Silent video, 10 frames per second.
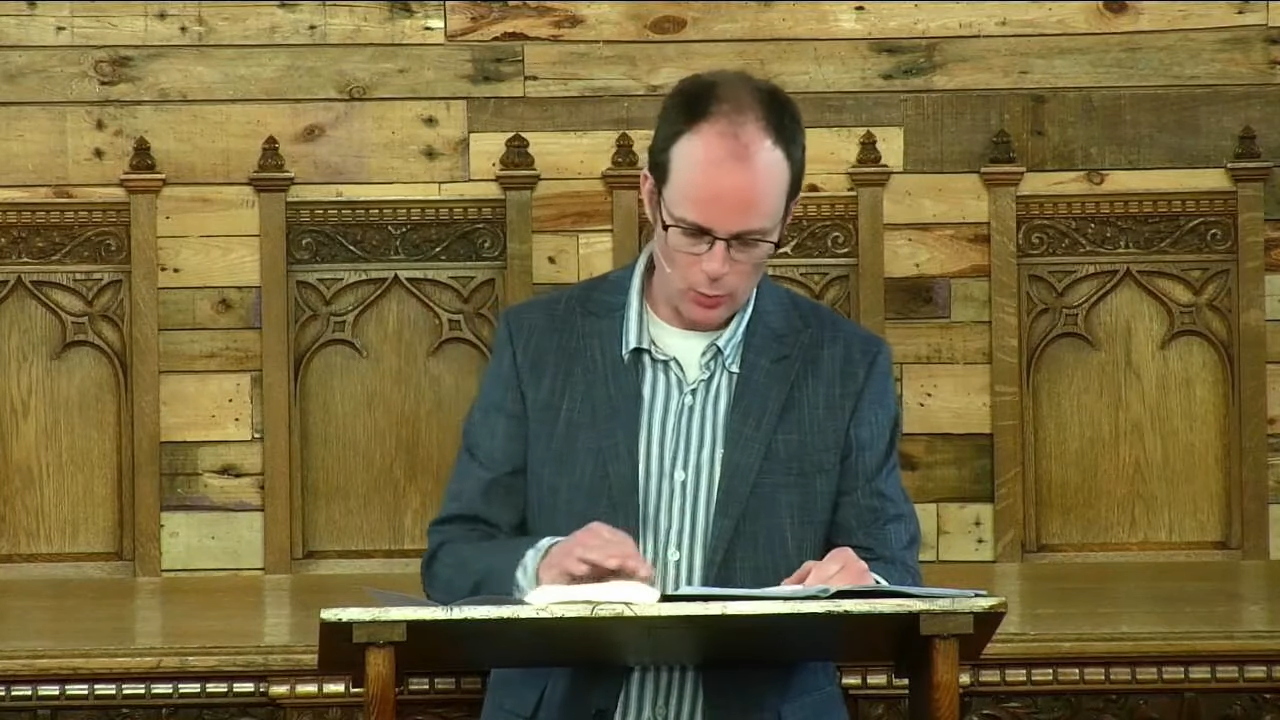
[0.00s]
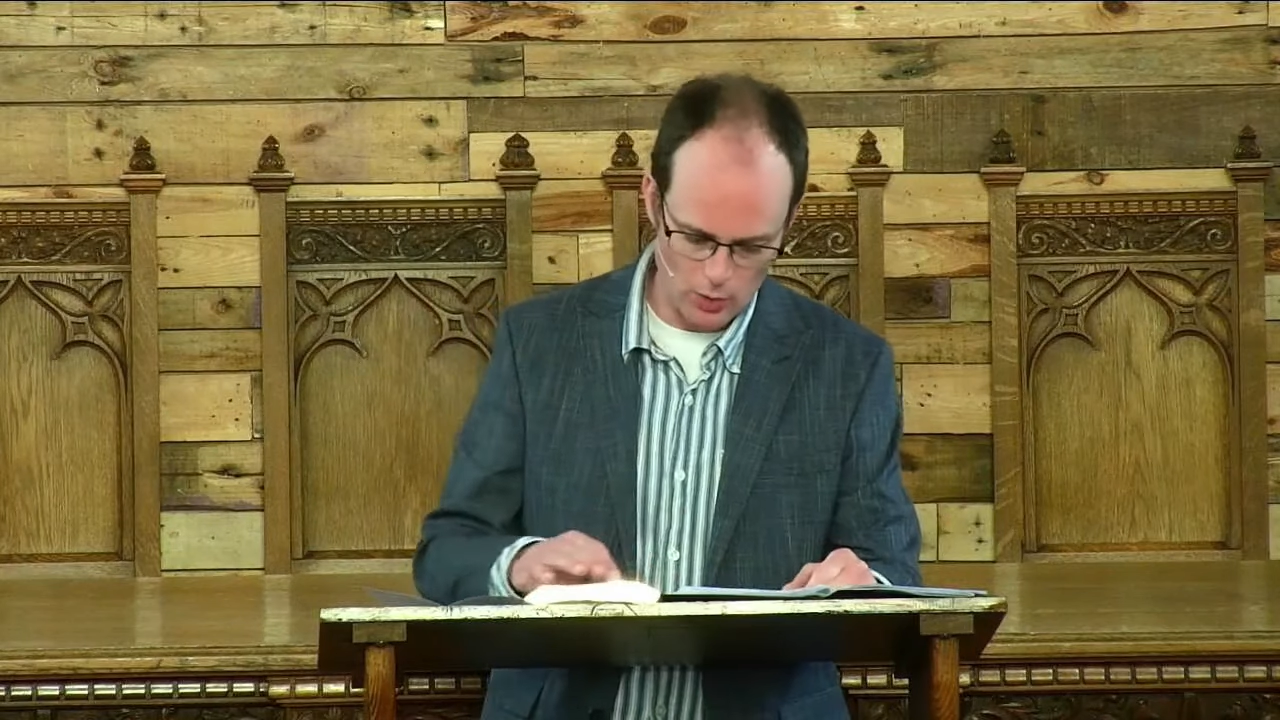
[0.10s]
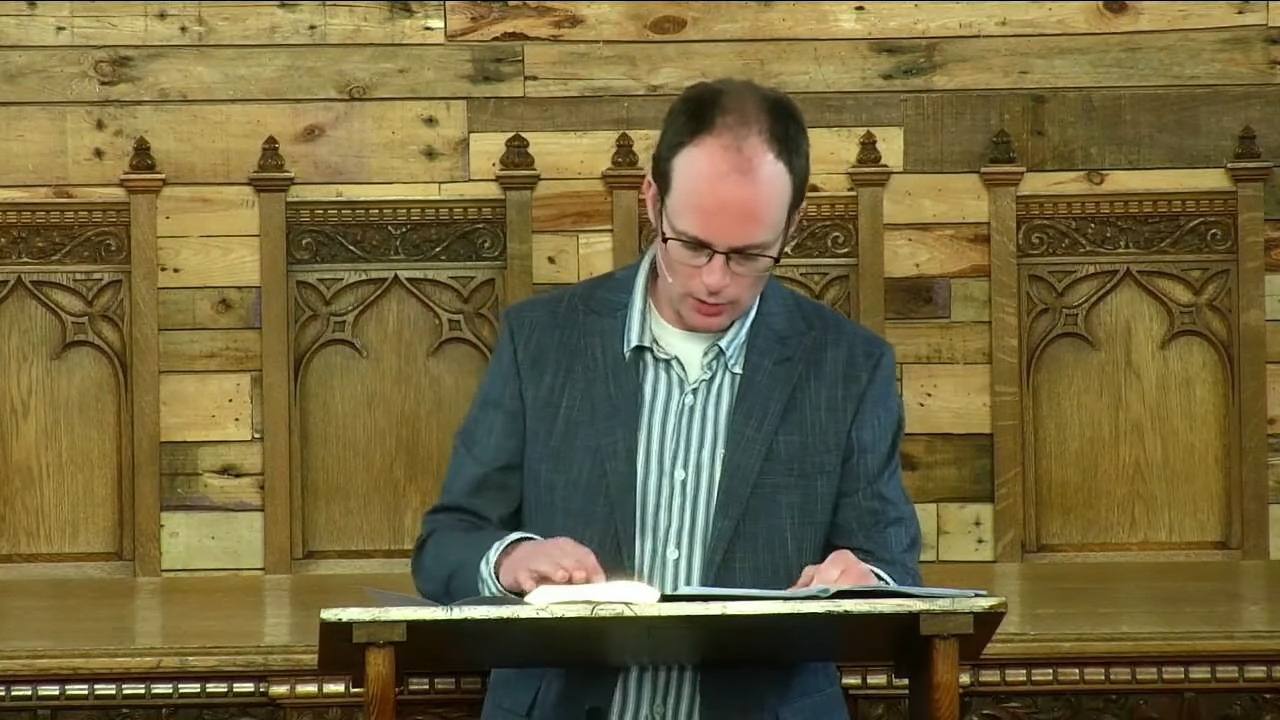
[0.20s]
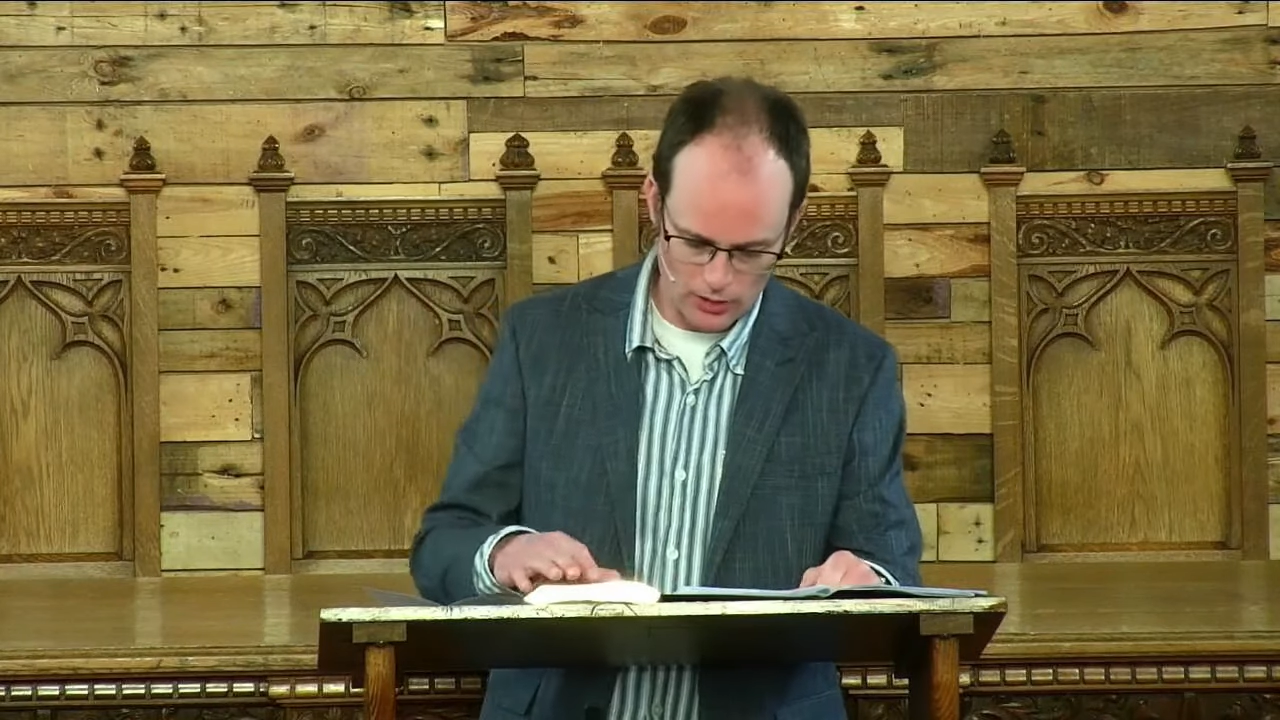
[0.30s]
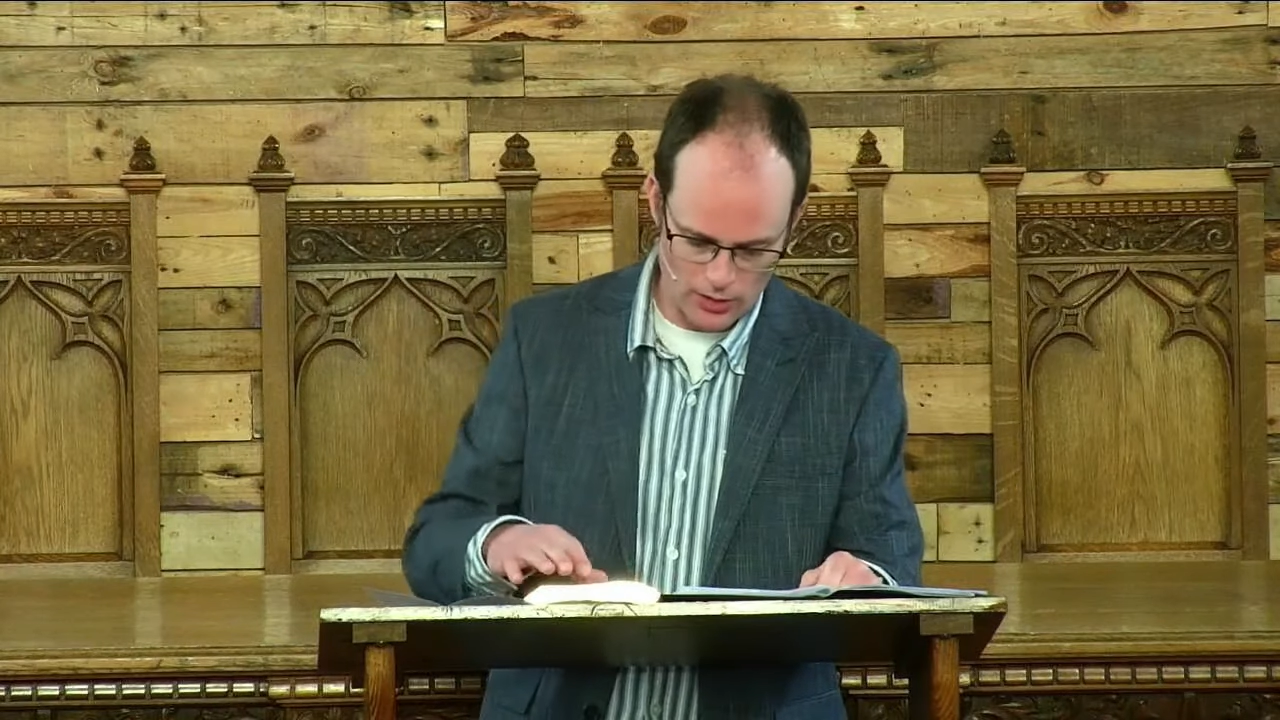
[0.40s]

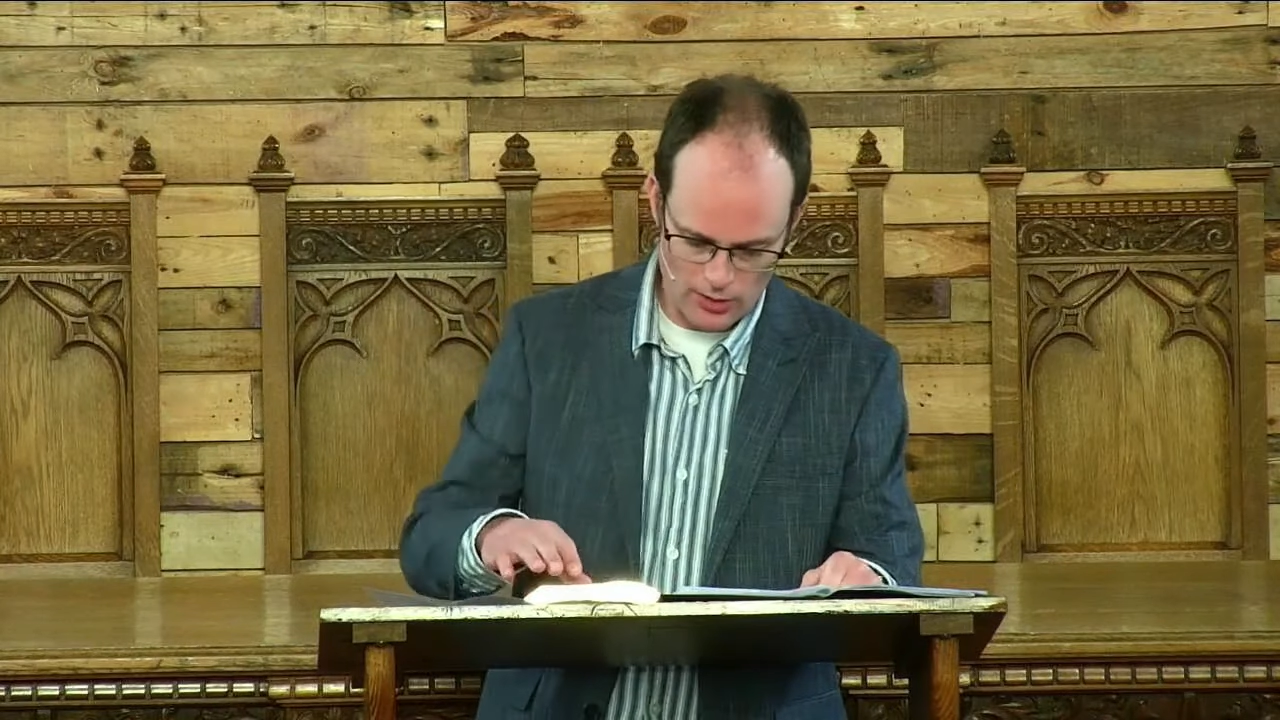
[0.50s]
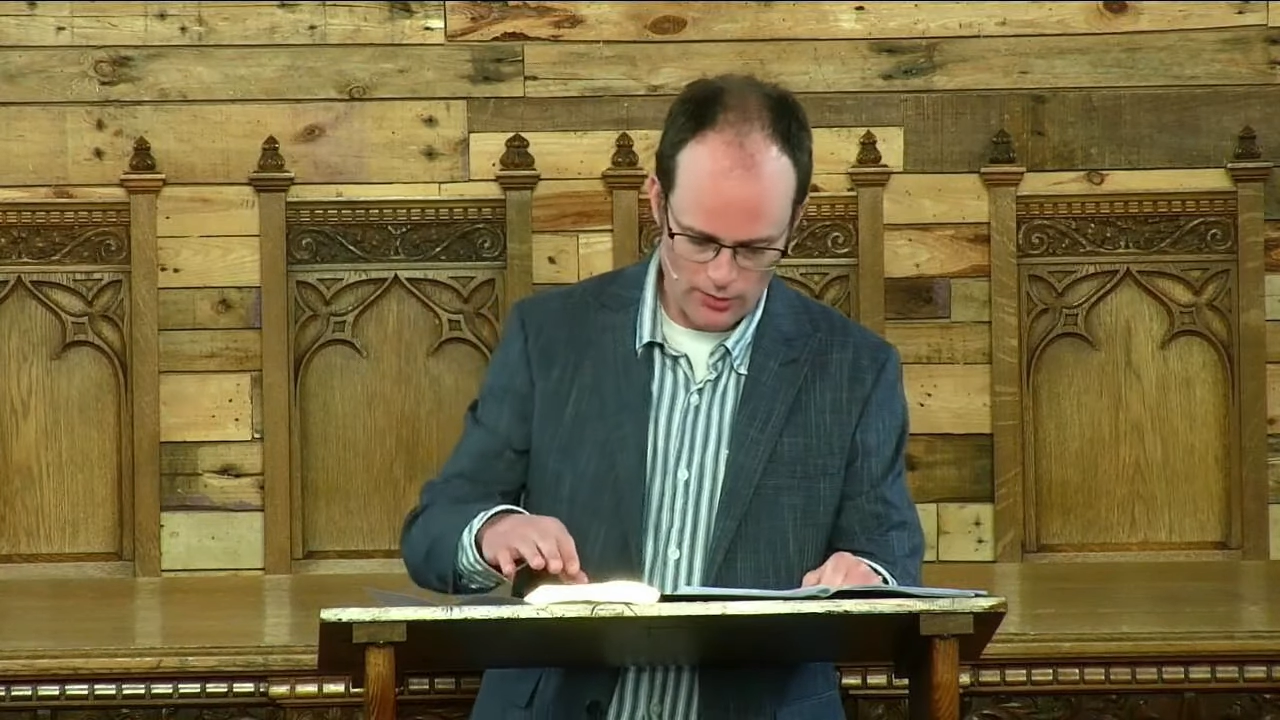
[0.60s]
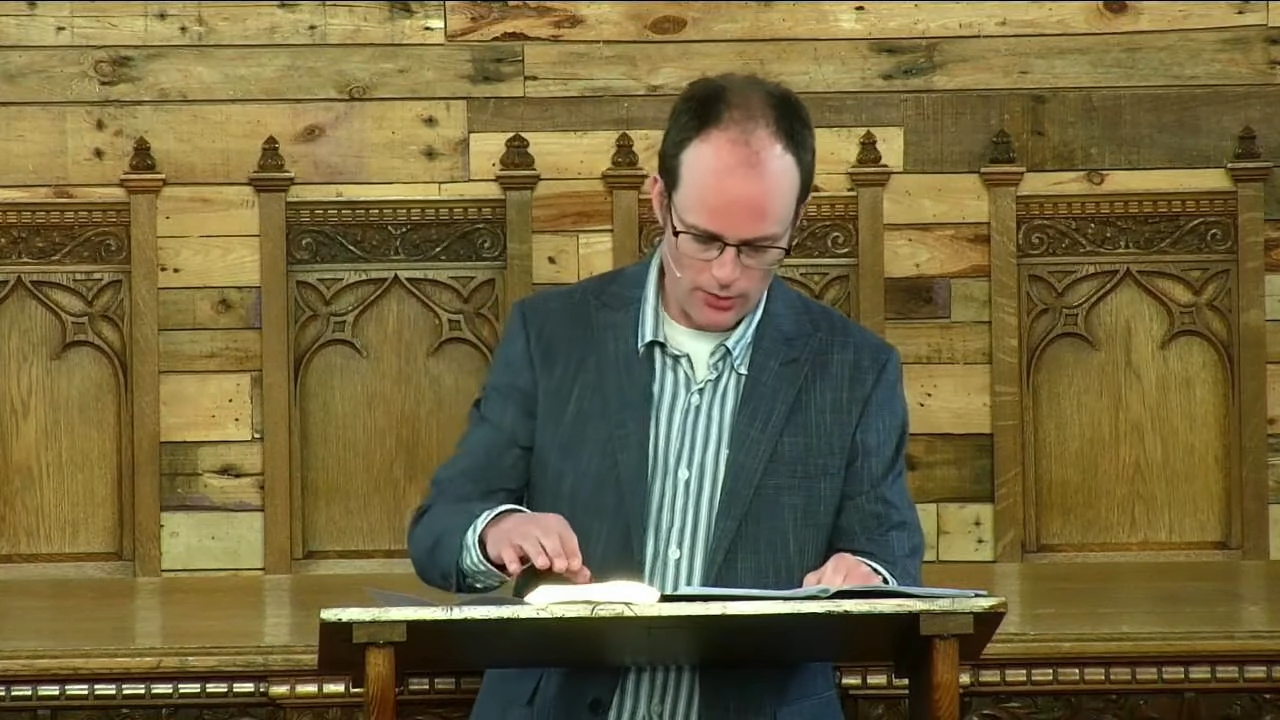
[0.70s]
wilderness of